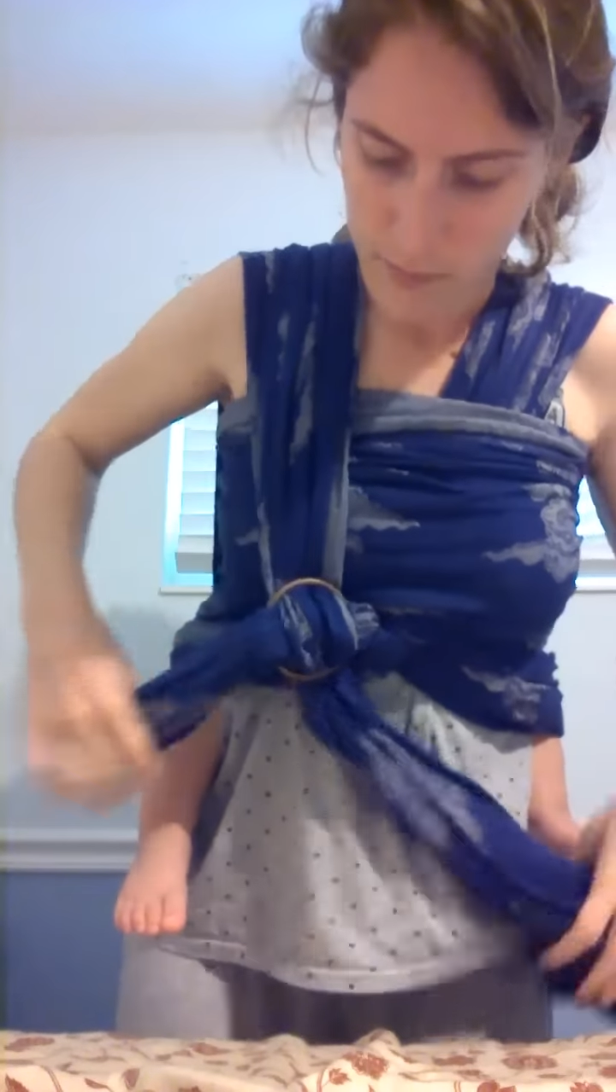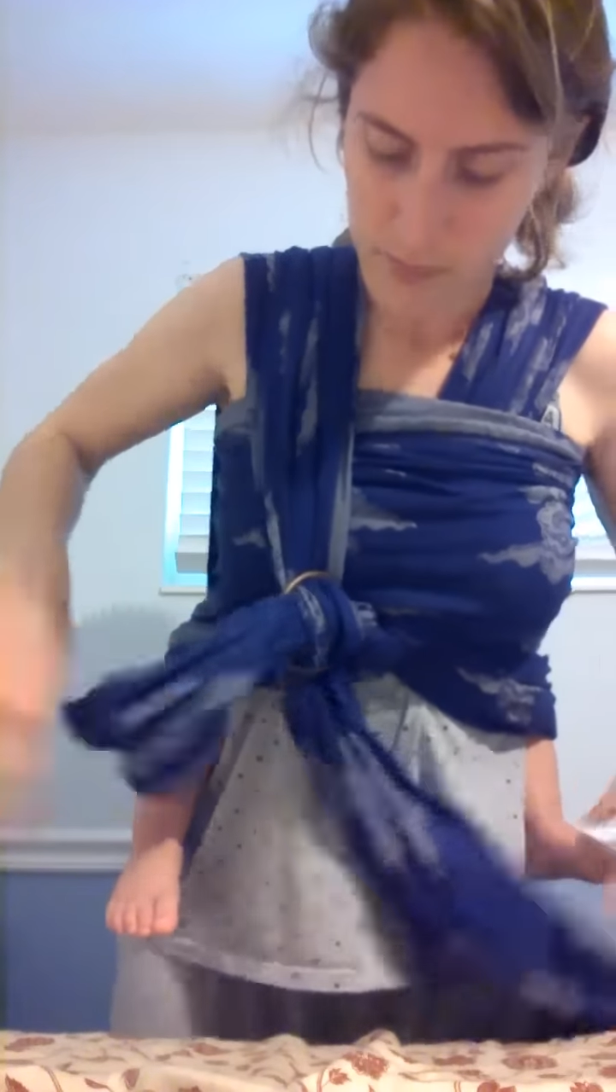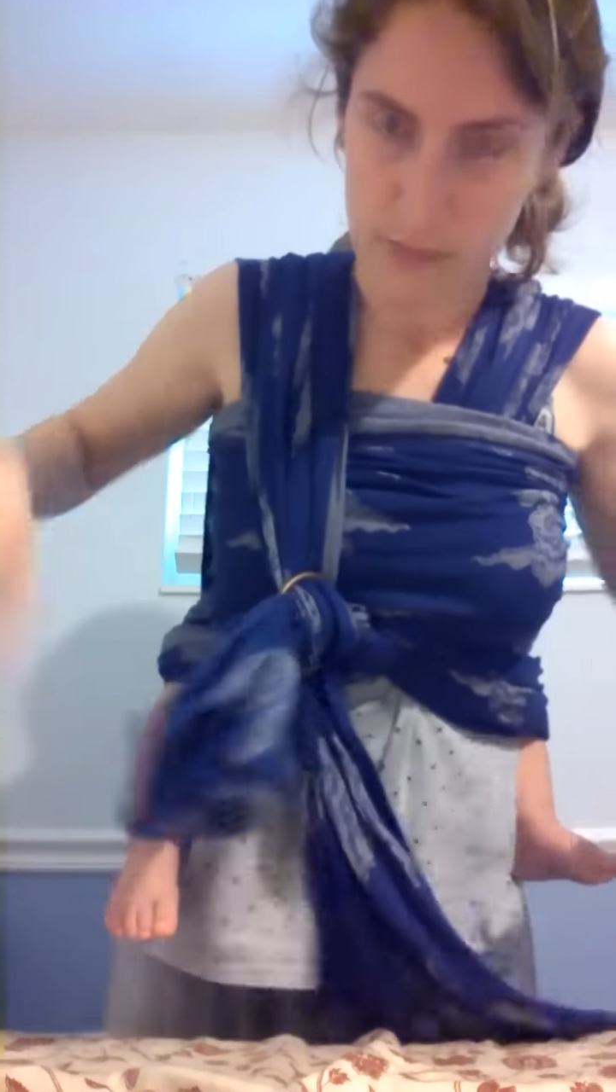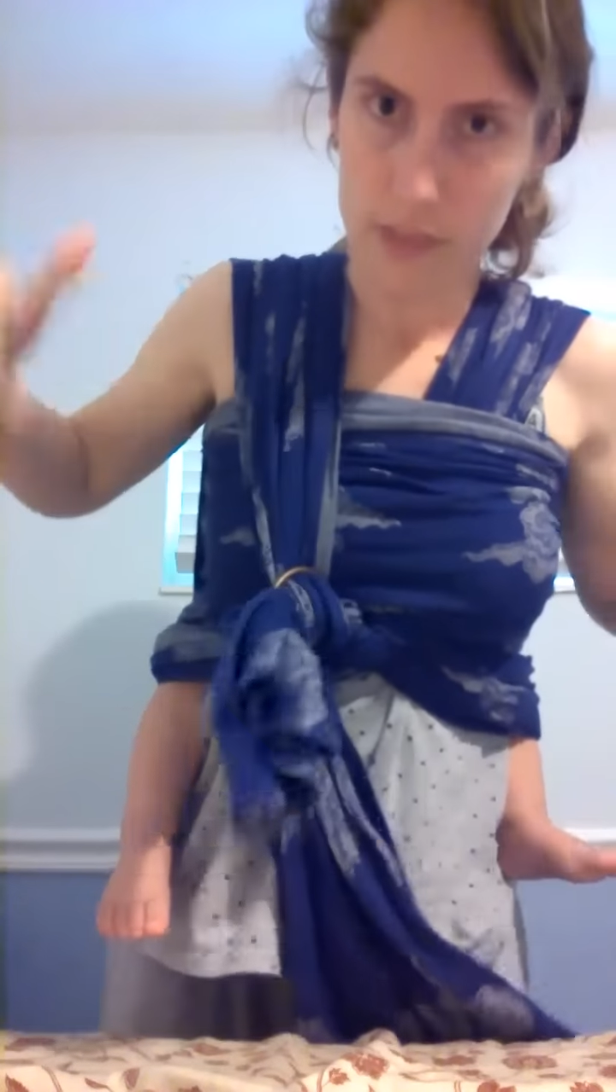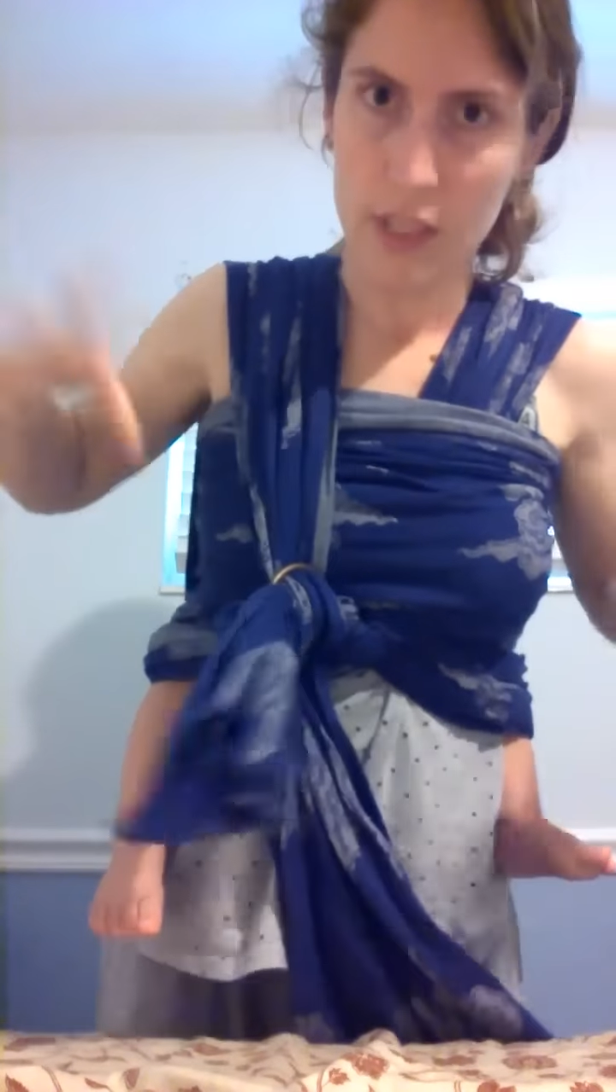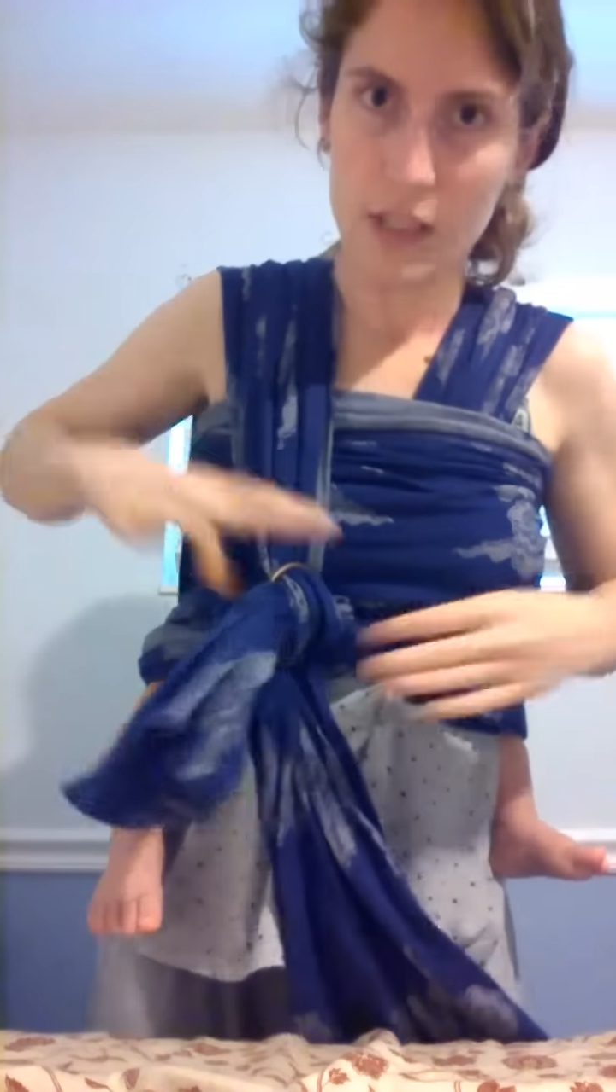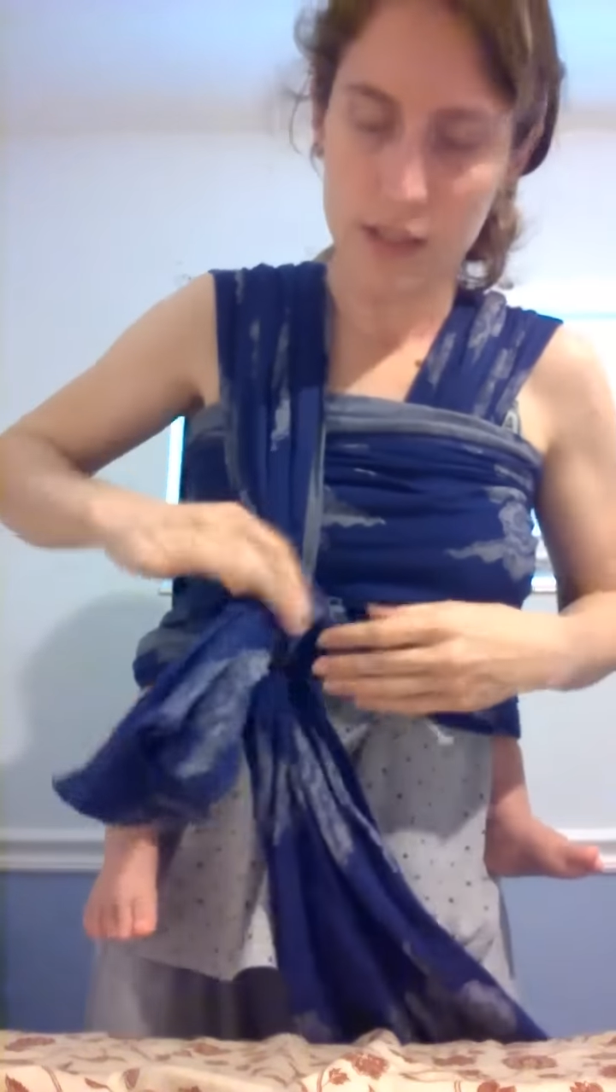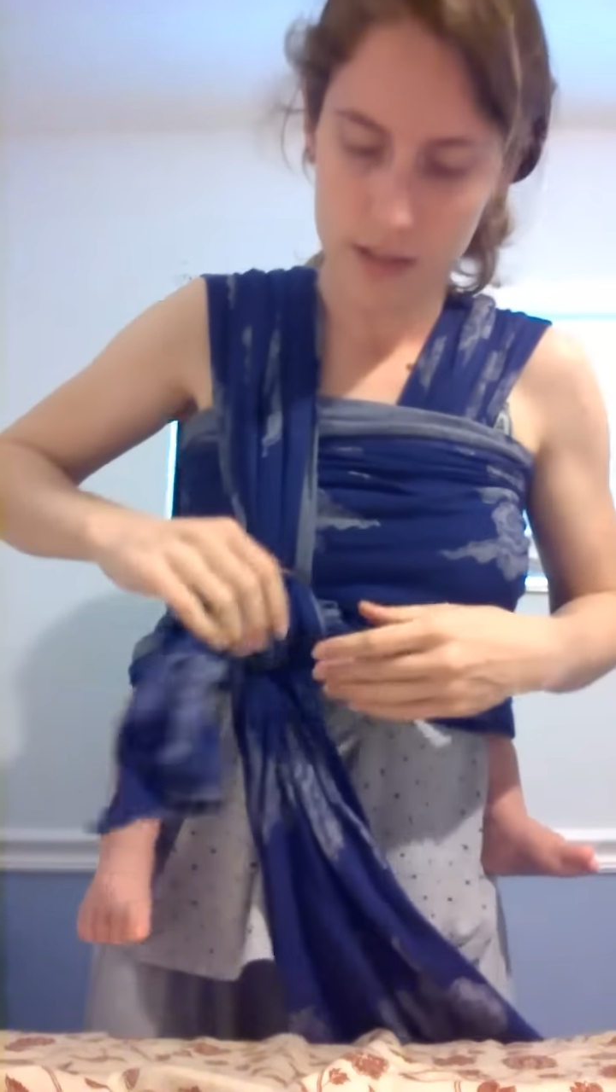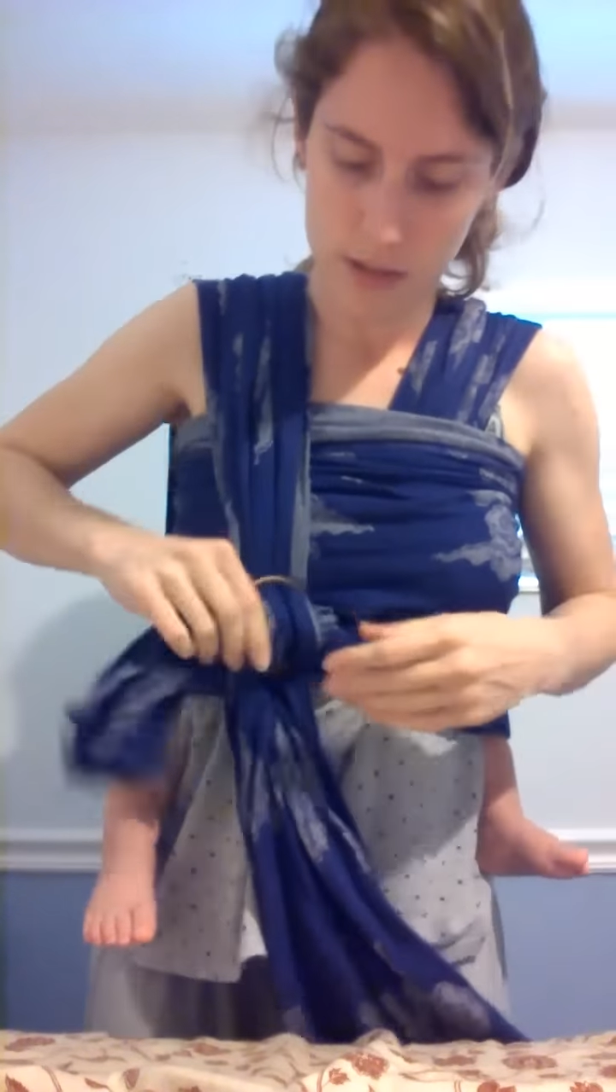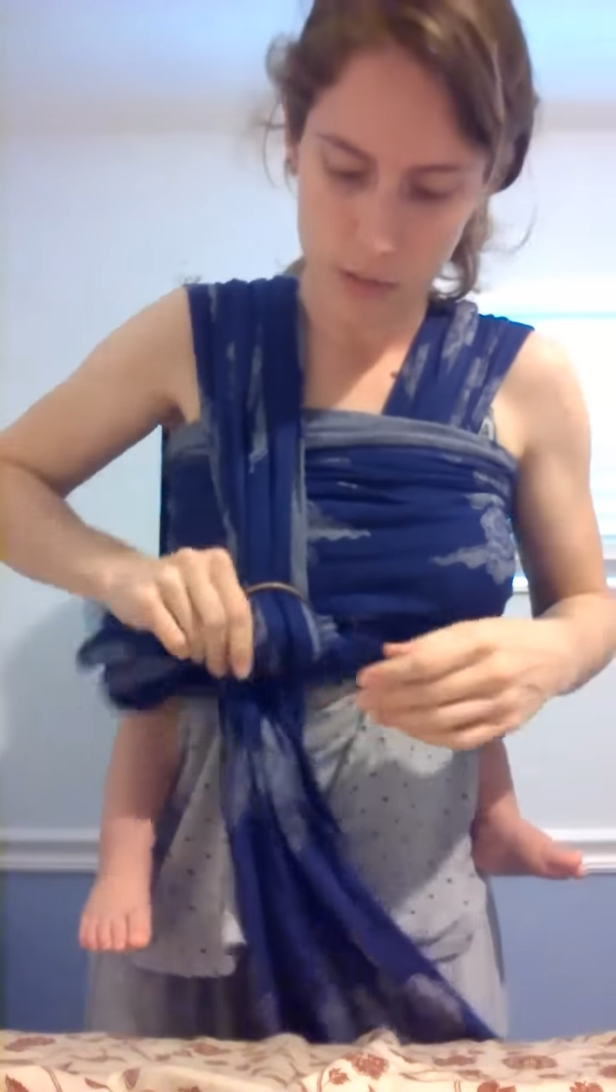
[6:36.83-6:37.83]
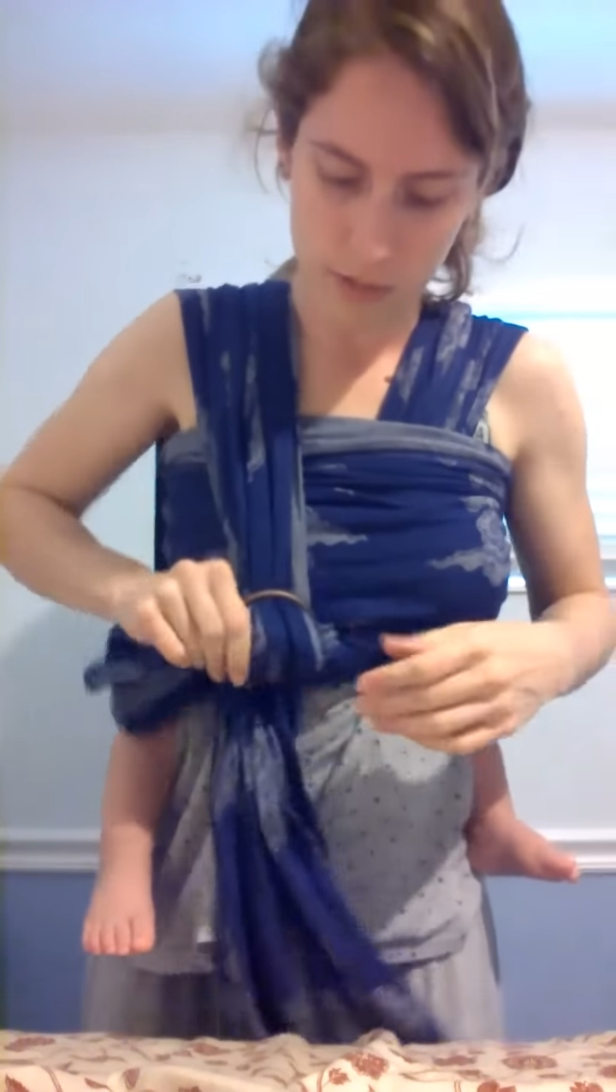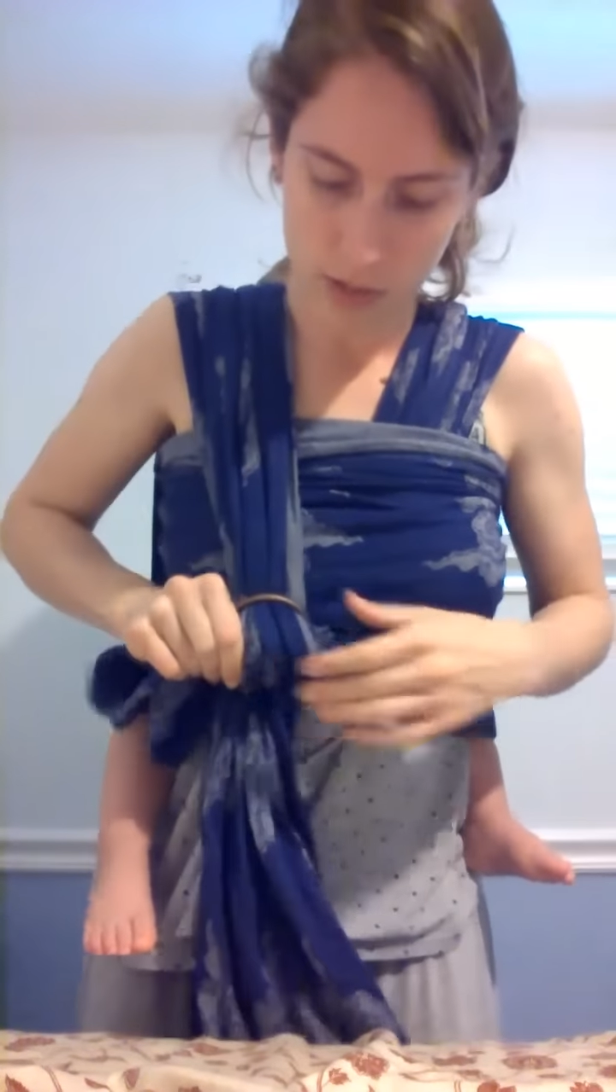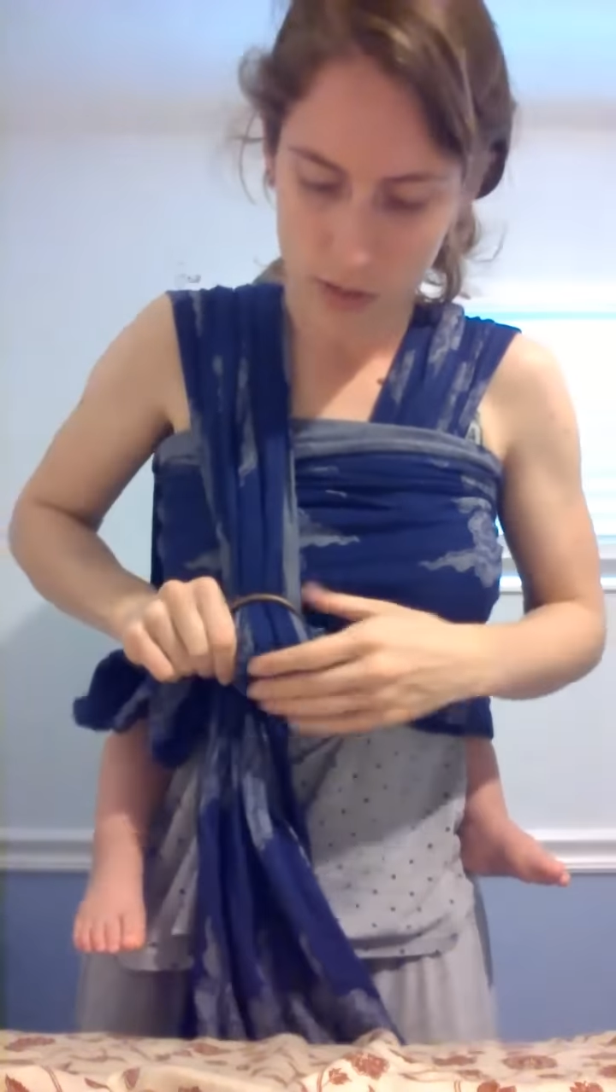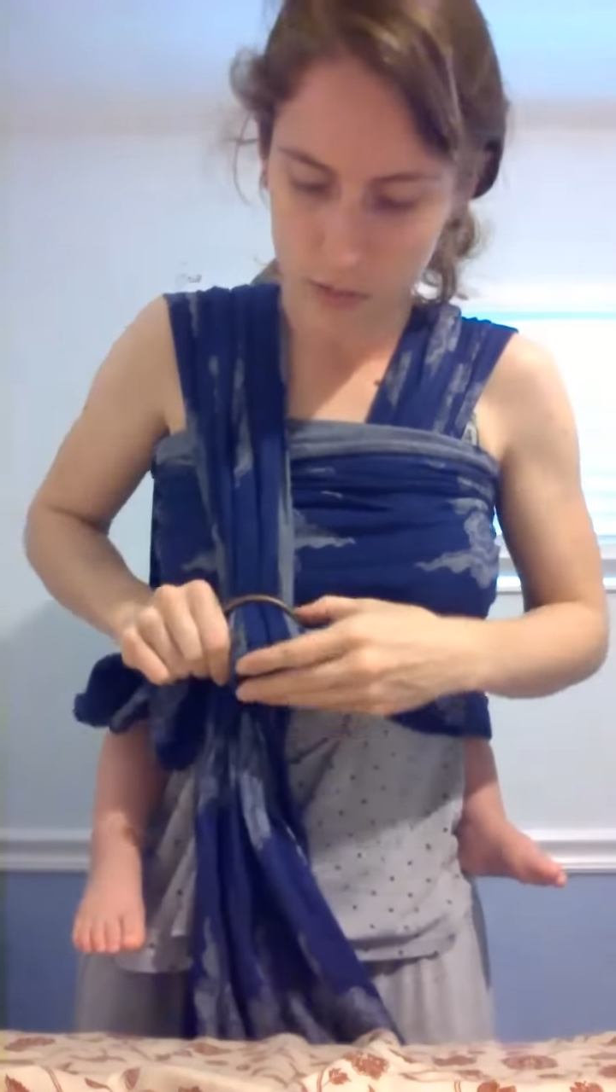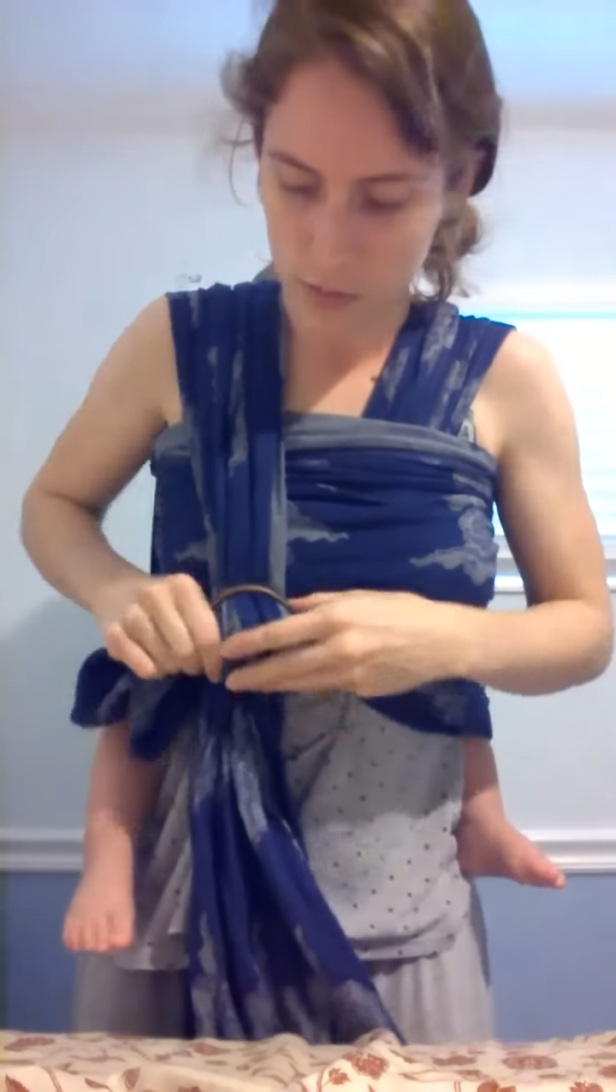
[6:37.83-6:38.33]
then it's sort of done
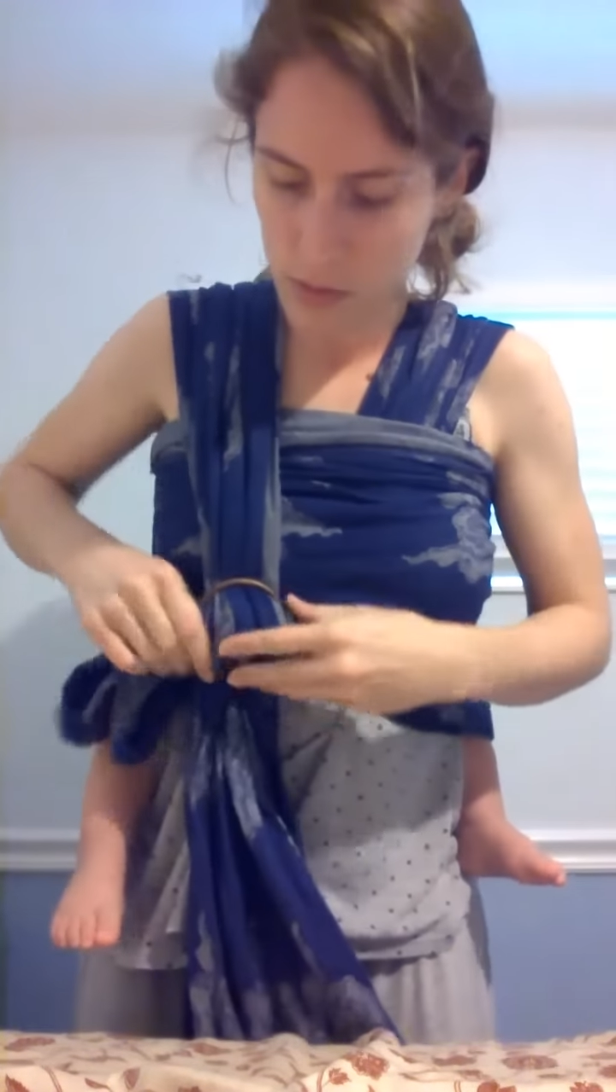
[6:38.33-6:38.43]
for you,